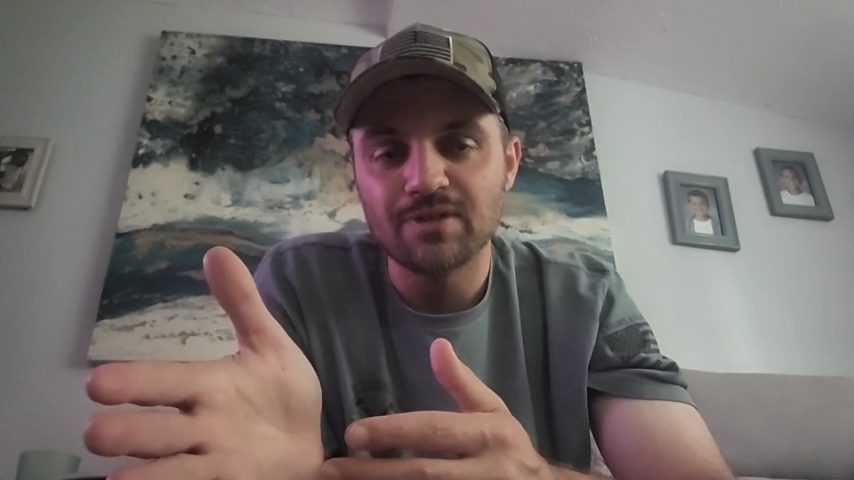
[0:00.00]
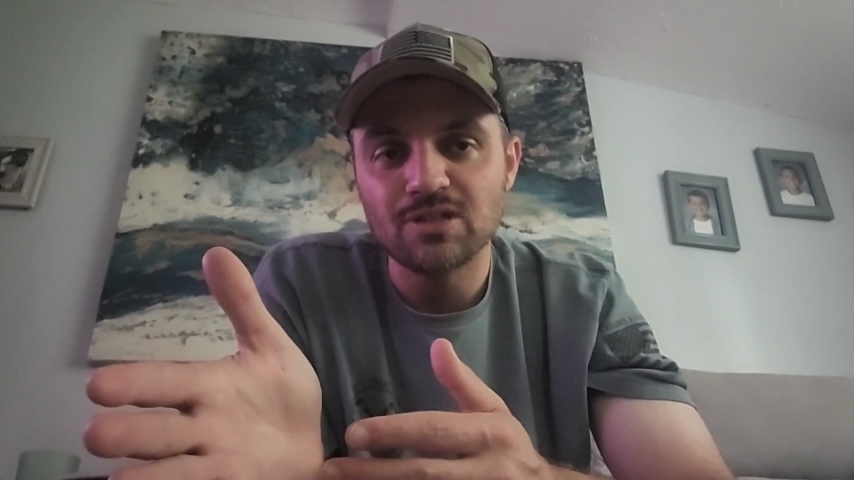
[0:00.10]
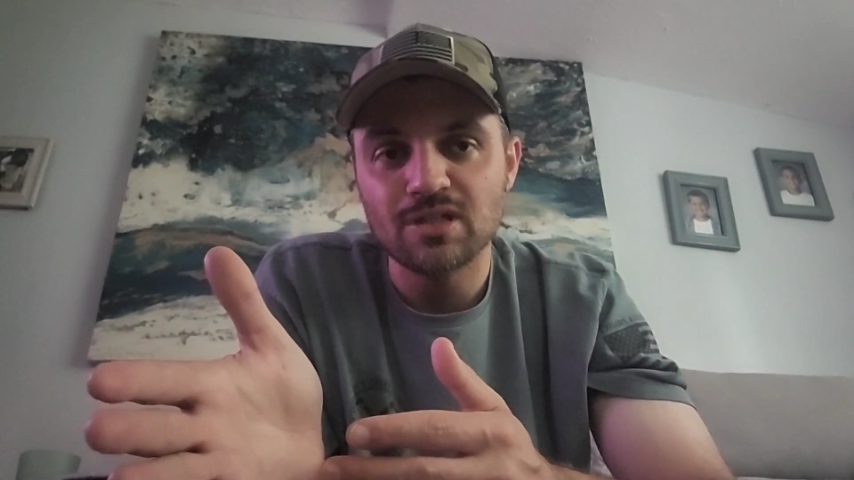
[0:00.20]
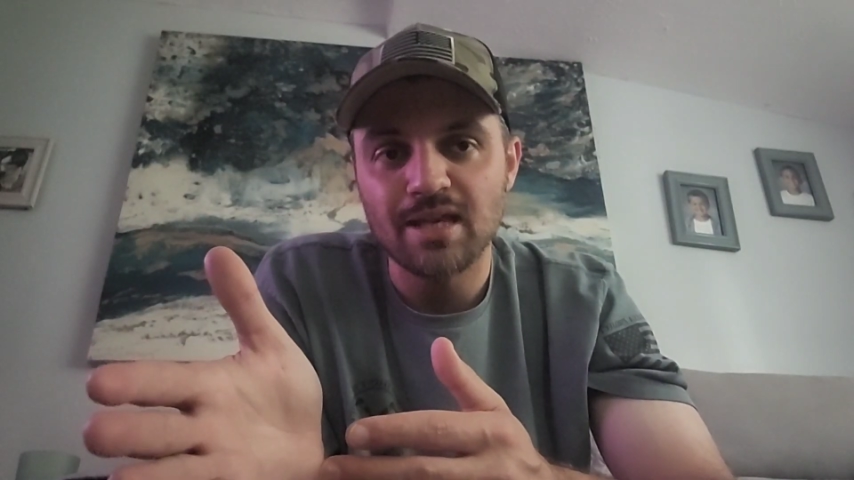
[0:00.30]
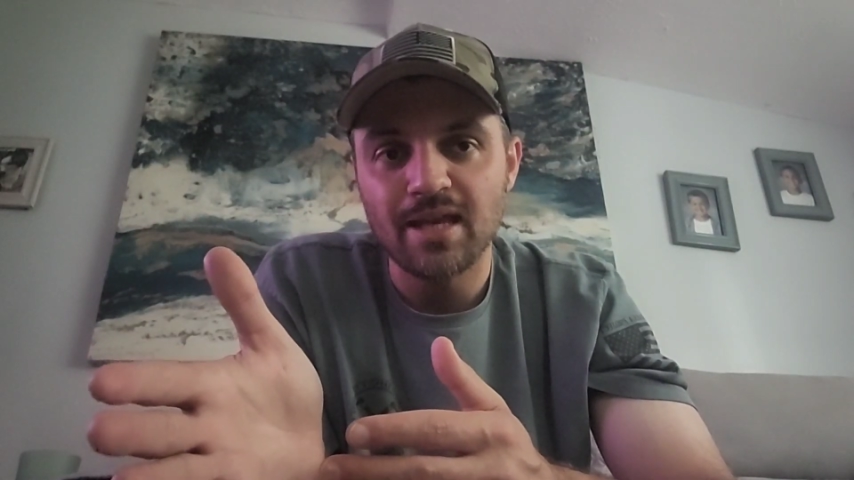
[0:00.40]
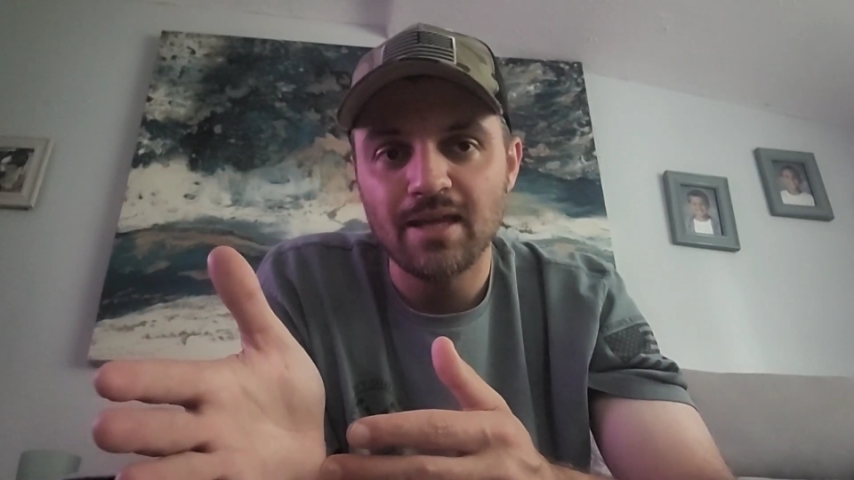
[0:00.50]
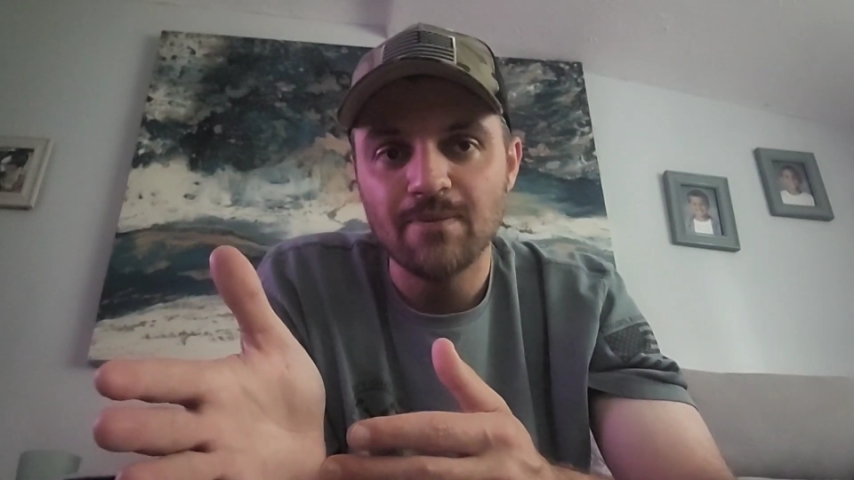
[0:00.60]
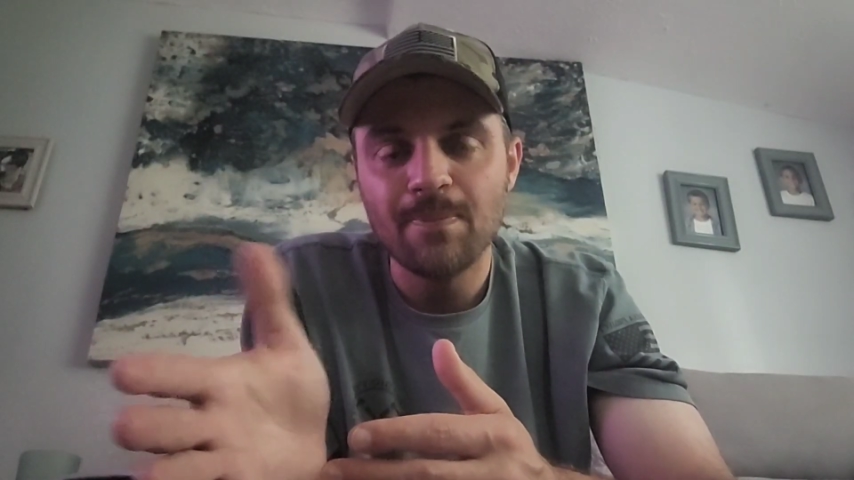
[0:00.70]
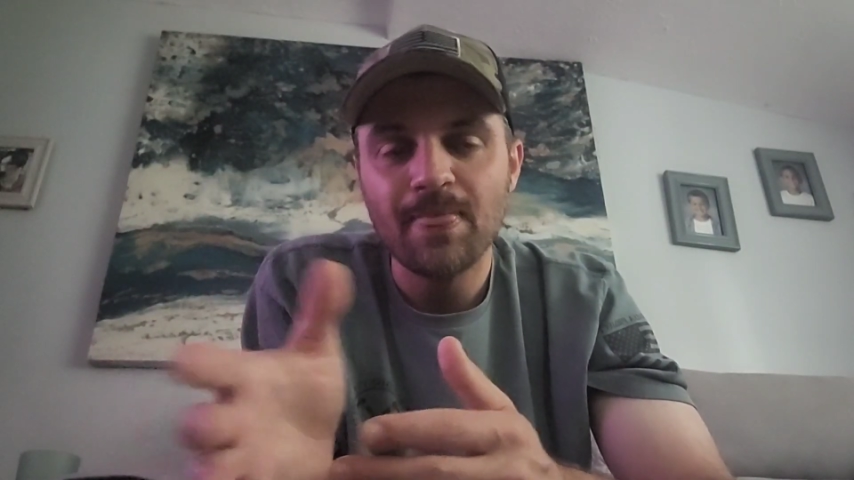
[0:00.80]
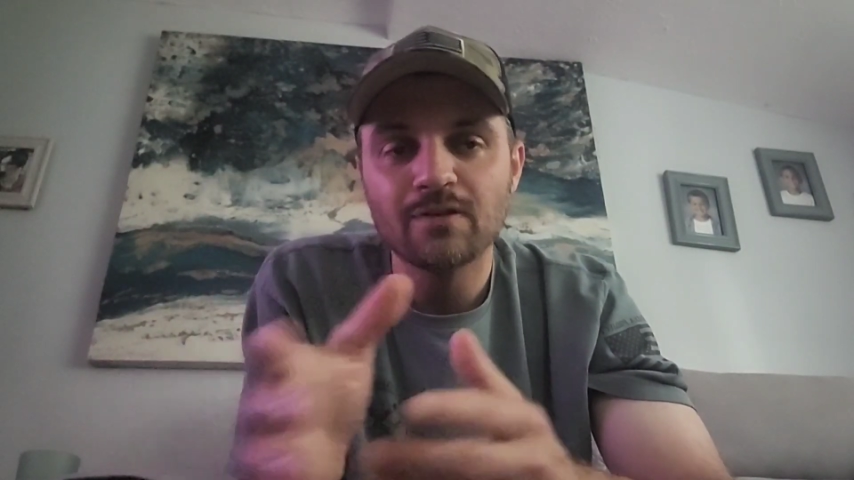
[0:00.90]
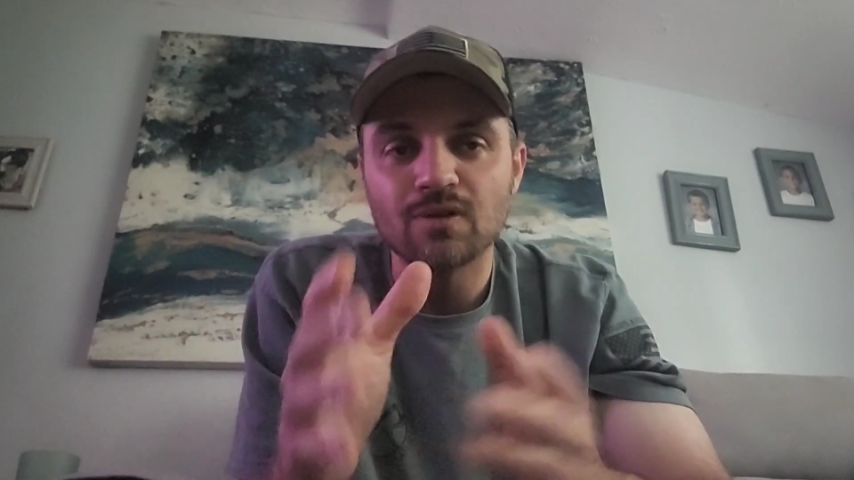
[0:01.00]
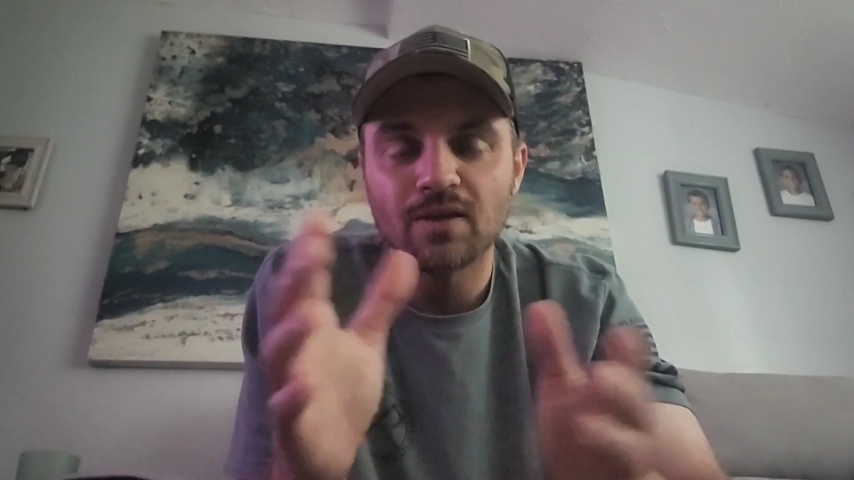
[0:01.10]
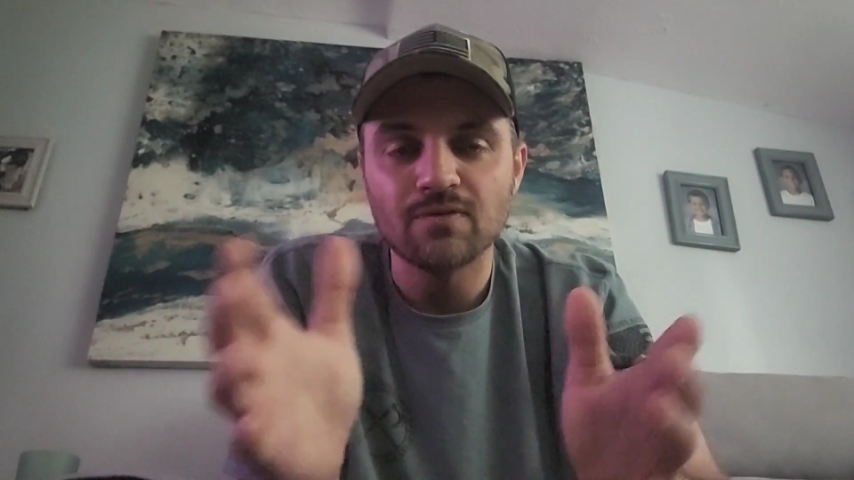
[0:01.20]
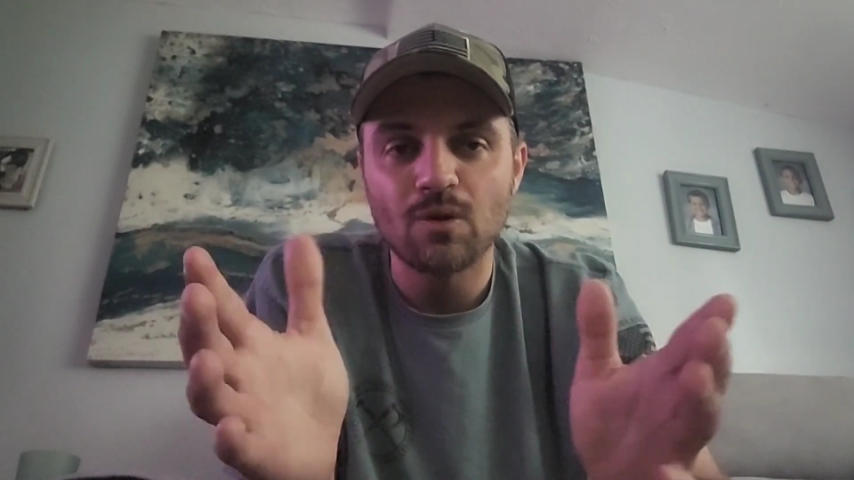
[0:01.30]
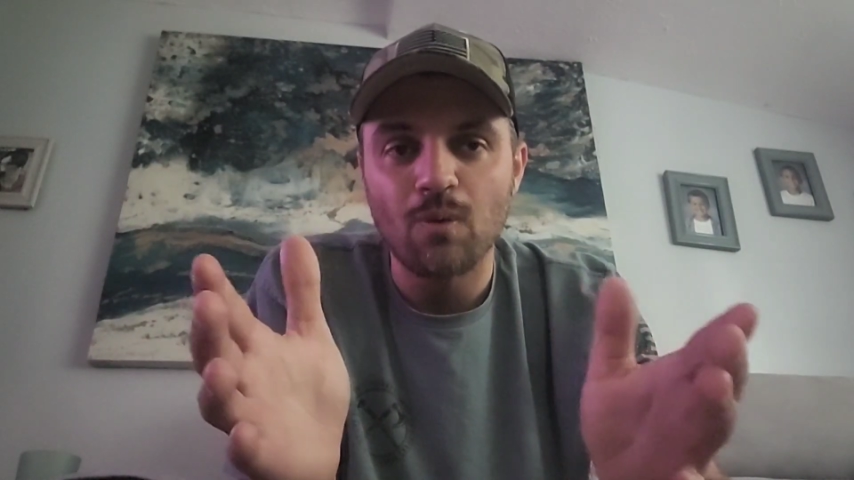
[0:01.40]
VG8. So
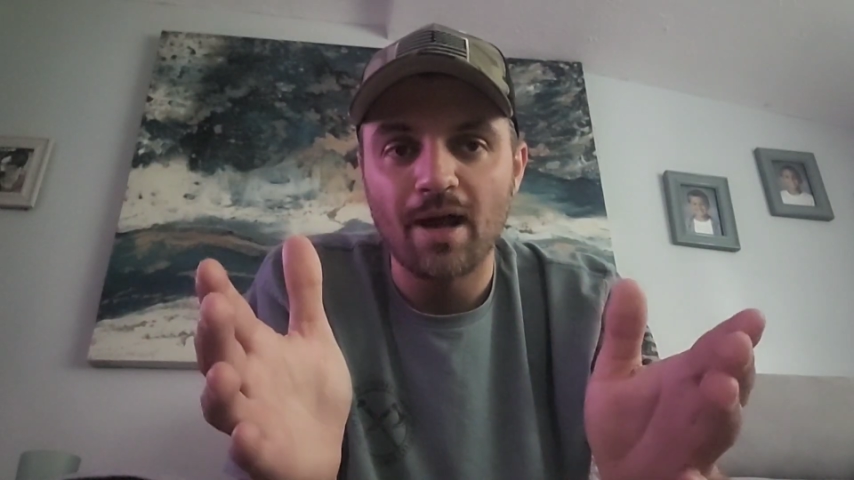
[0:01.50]
it gives you